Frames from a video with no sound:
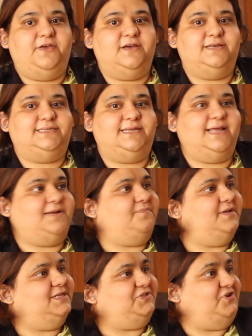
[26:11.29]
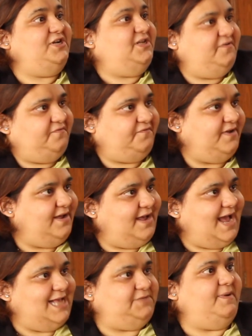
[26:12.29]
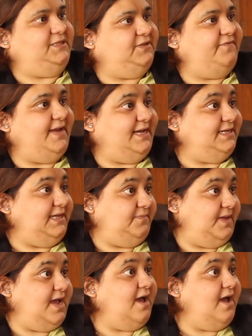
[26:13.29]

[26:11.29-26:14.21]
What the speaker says: years in administrative aspects of academia,